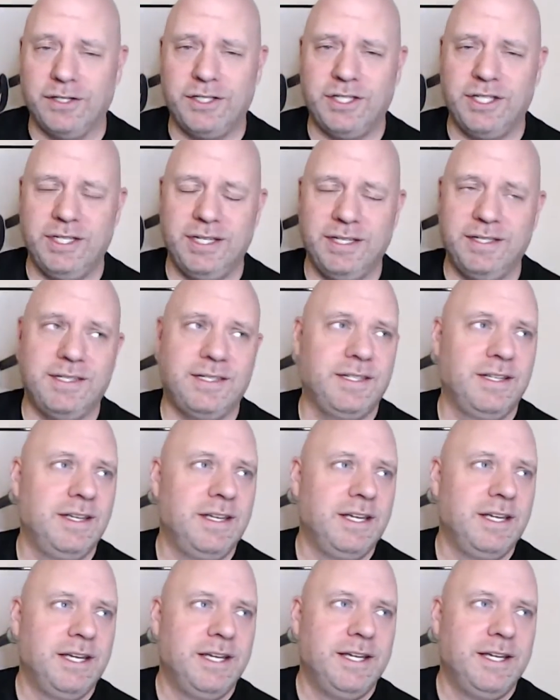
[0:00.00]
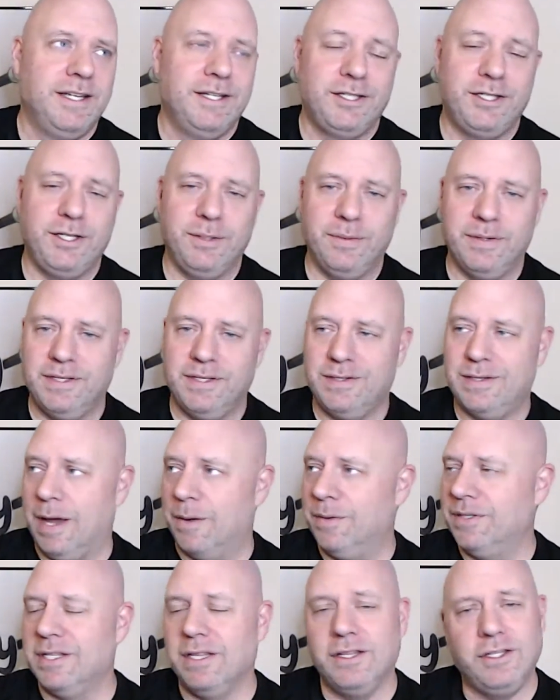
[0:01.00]
I
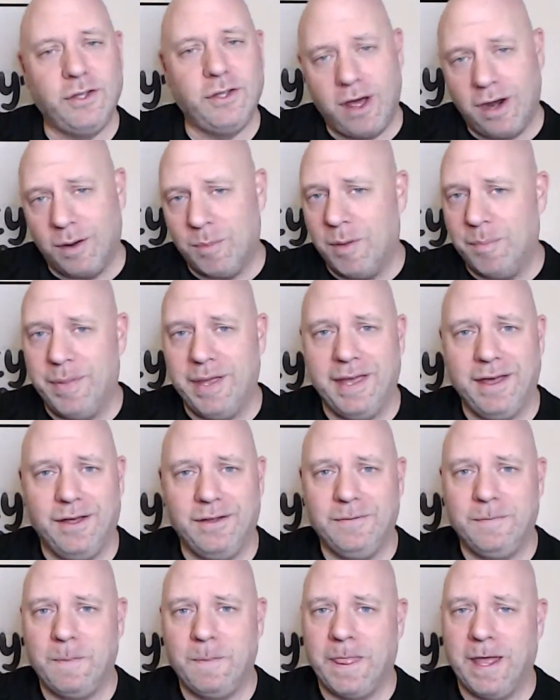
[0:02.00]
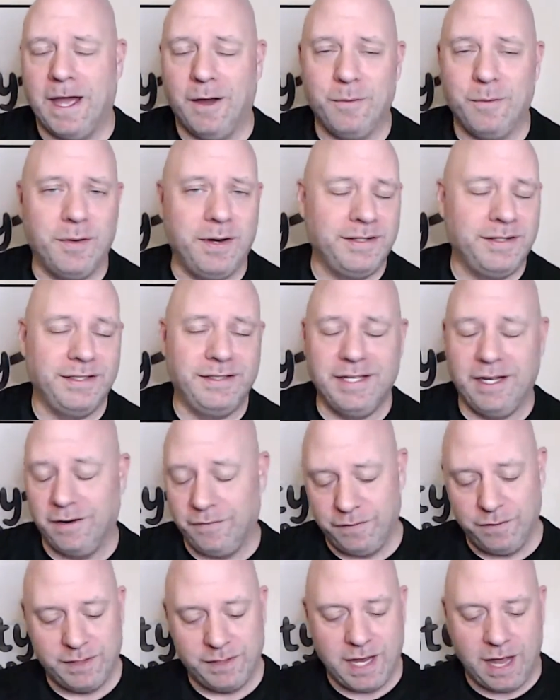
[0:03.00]
was in the Donna Mobile. We went out to dinner a
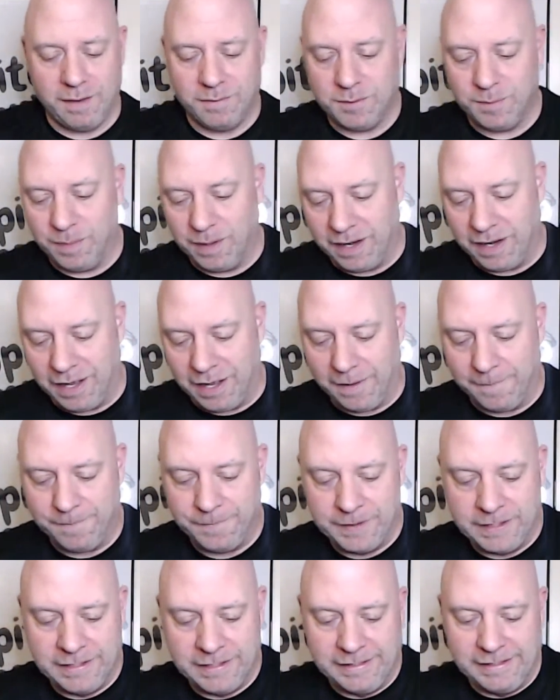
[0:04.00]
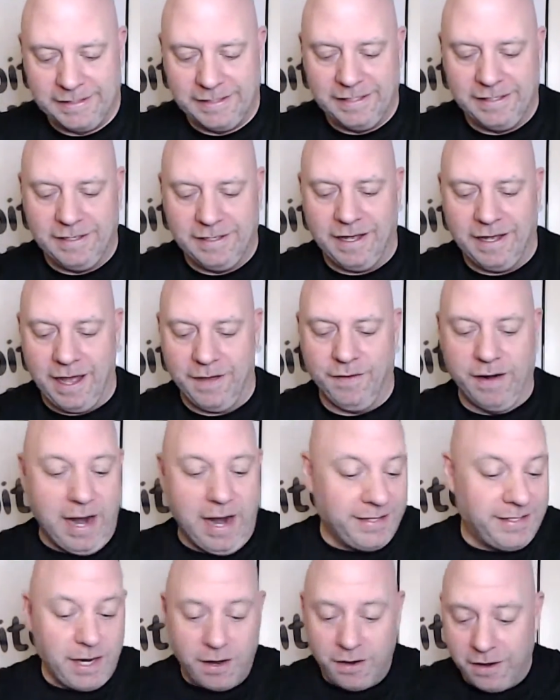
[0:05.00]
few times, but I have an
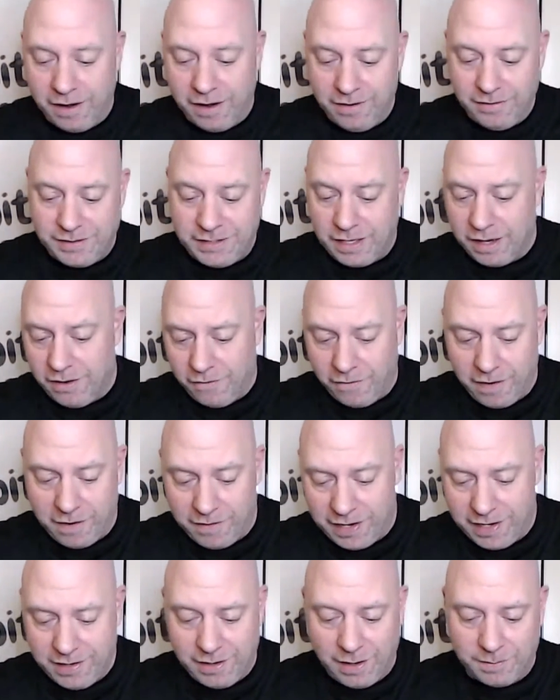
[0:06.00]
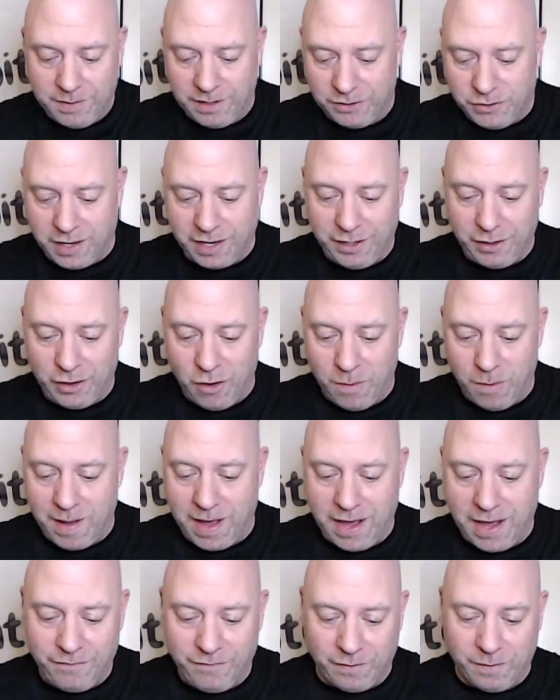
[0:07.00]
itinerary I'm going to try to go
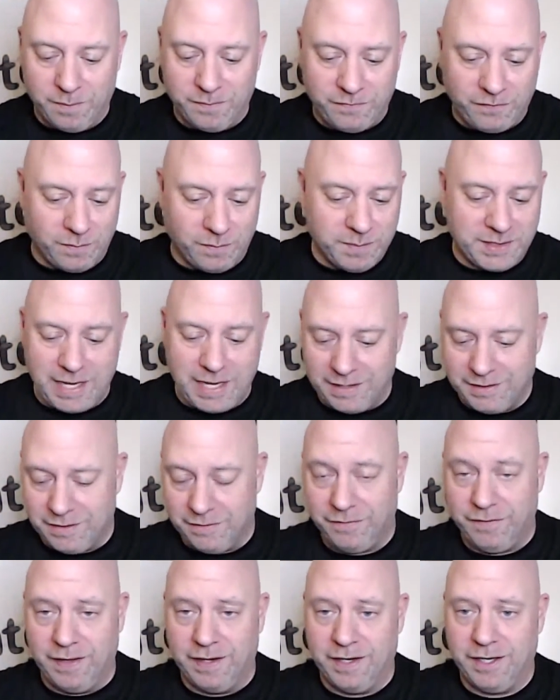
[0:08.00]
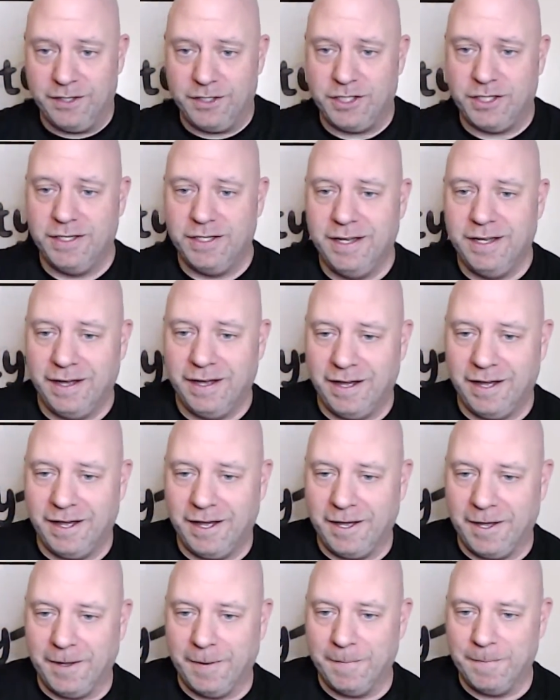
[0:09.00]
by from start to finish.
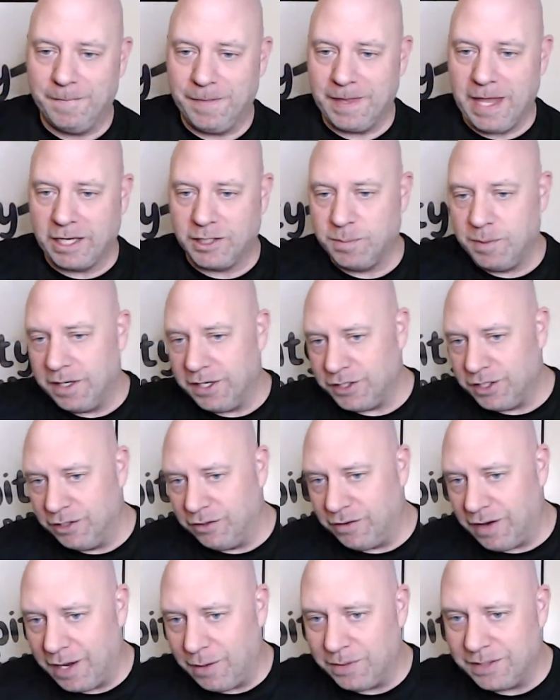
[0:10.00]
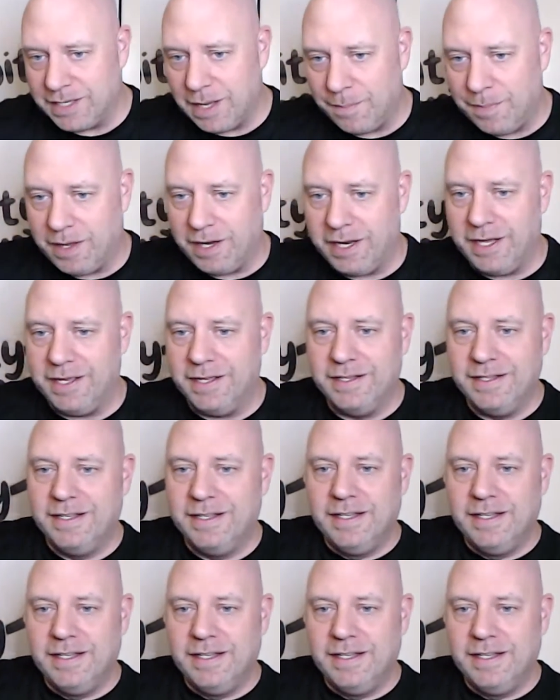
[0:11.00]
Expedition Greg, what's up, buddy?